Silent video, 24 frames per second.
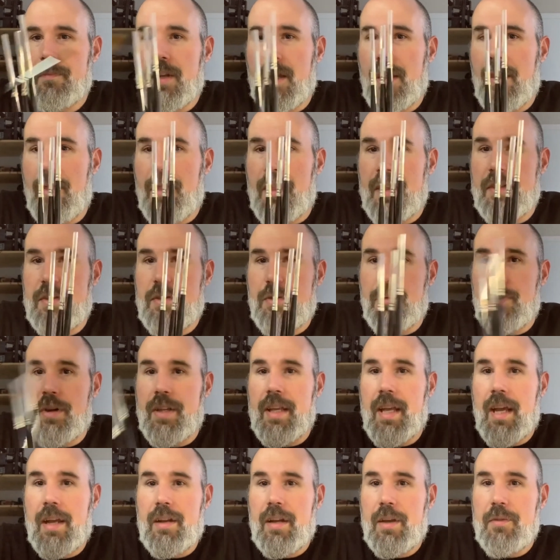these three
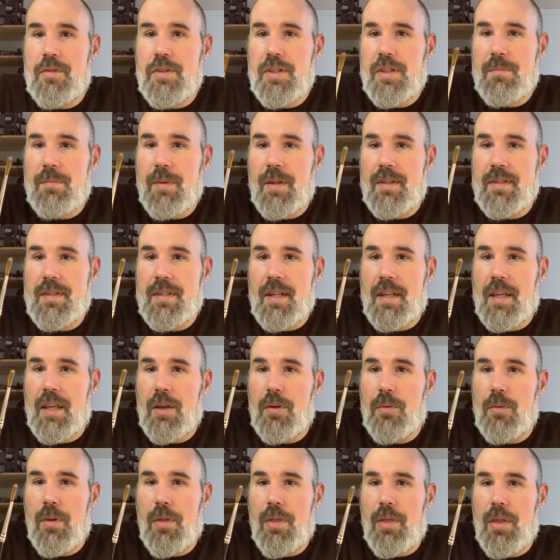yet. I've just been sticking
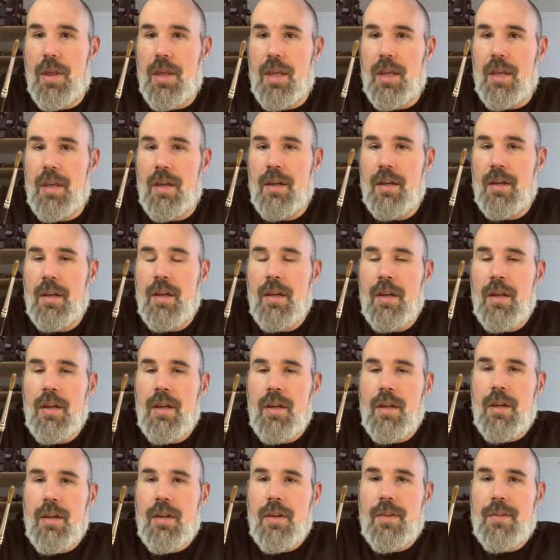with the
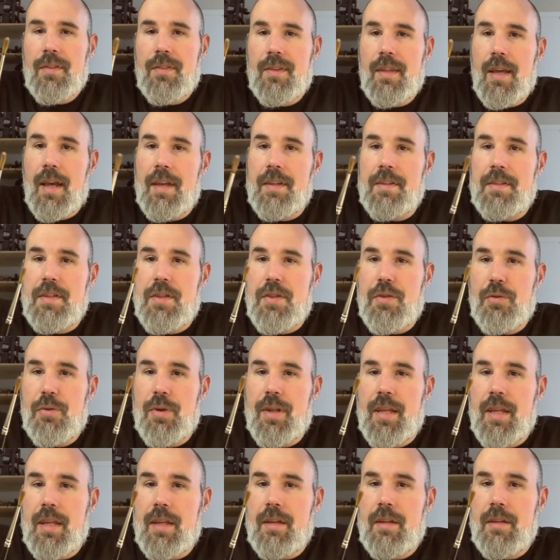size
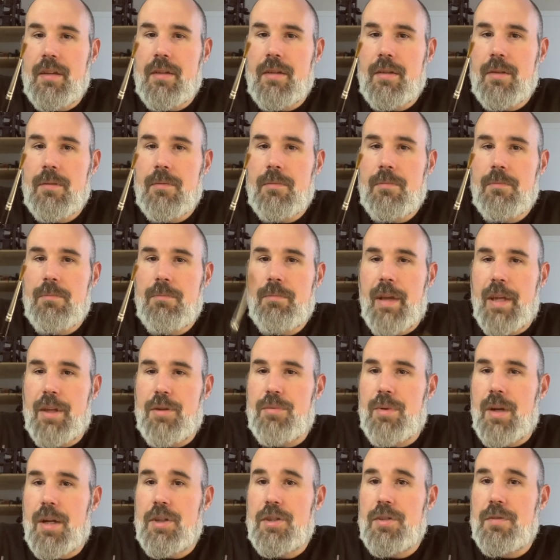3
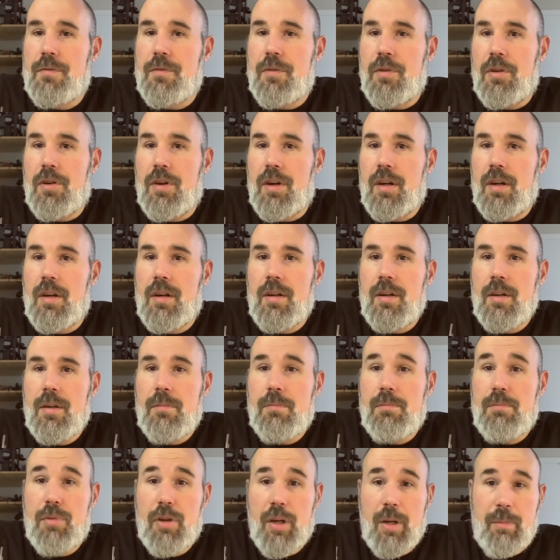paintbrush for
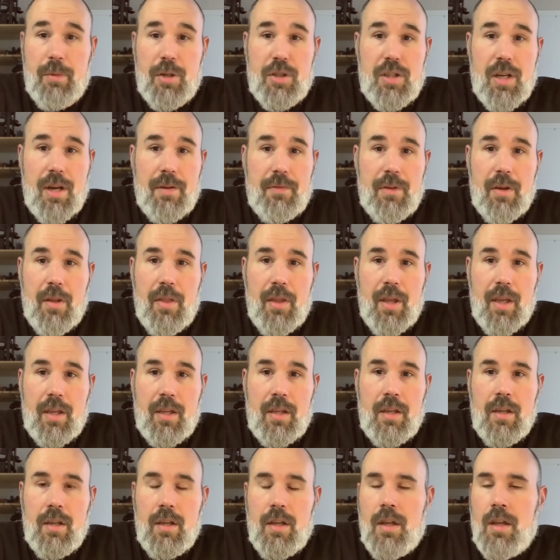pretty much everything.
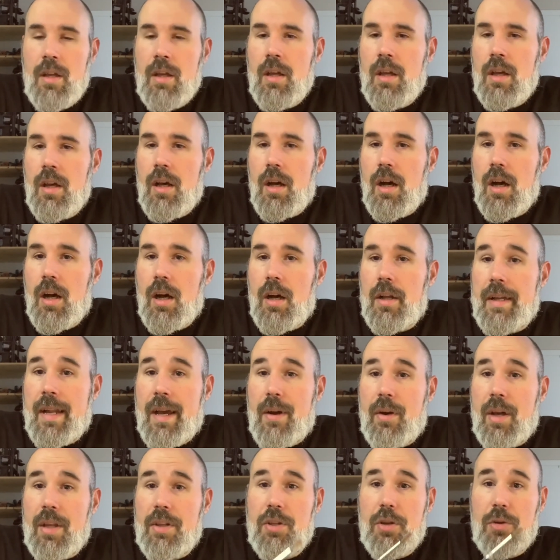
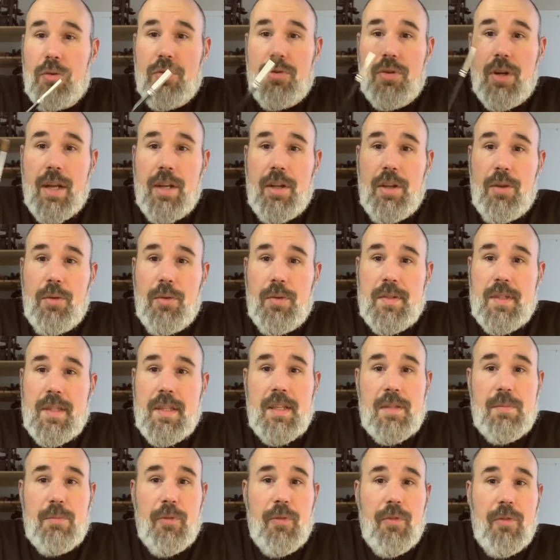Now, I don't try to use
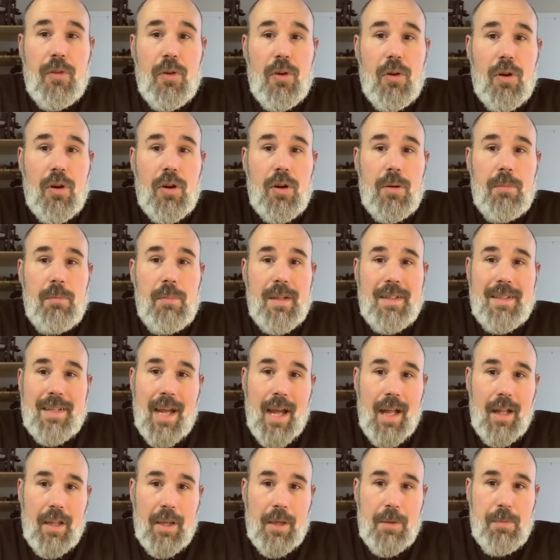these for
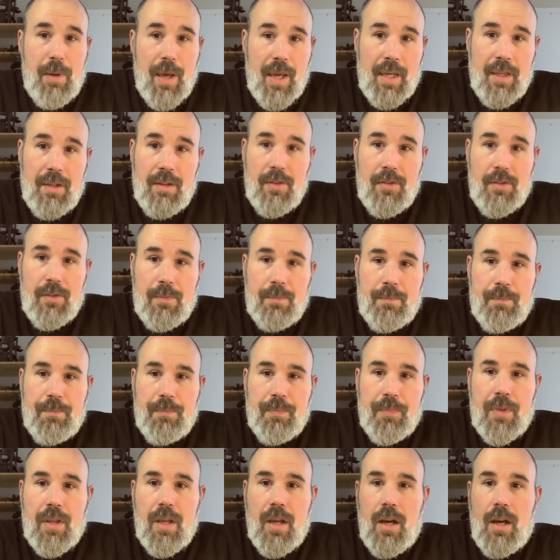metallic paints.
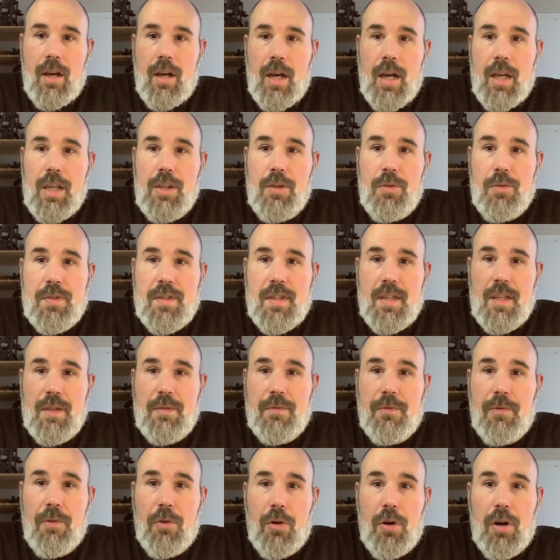I use these
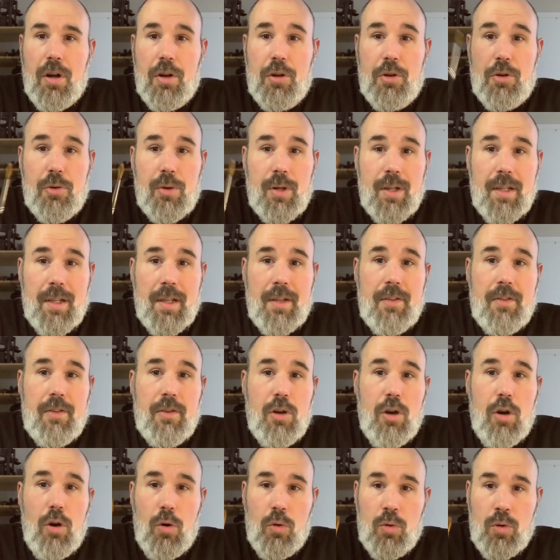for acrylics
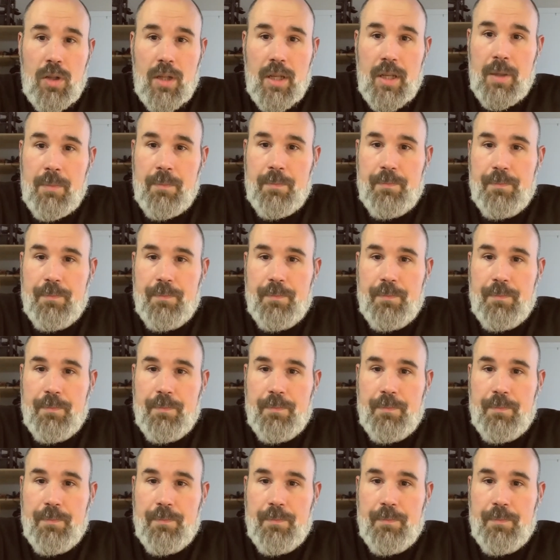only